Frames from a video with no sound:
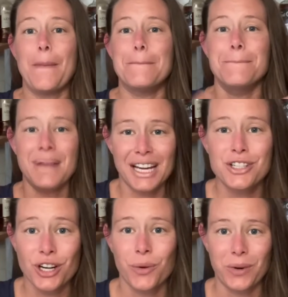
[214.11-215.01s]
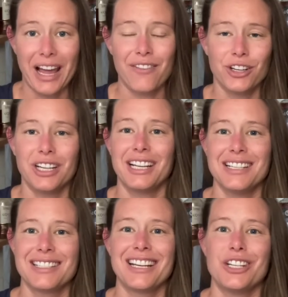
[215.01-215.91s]
make sure whatever it
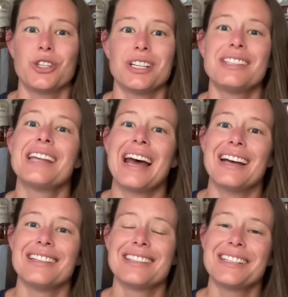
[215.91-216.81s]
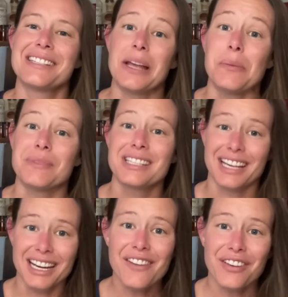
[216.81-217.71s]
is, it just has some
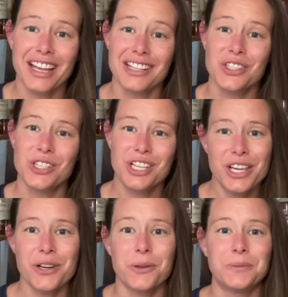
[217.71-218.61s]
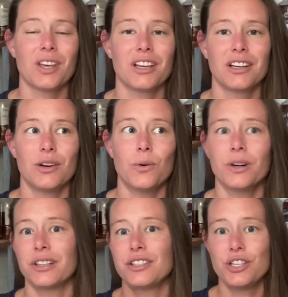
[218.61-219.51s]
significance to you
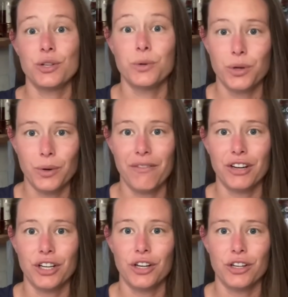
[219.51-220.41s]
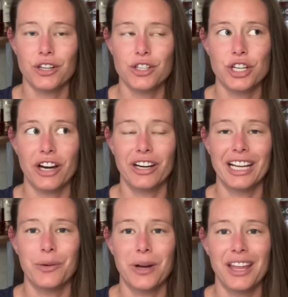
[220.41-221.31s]
or to whoever you're sharing
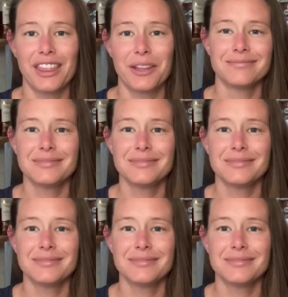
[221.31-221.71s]
it with.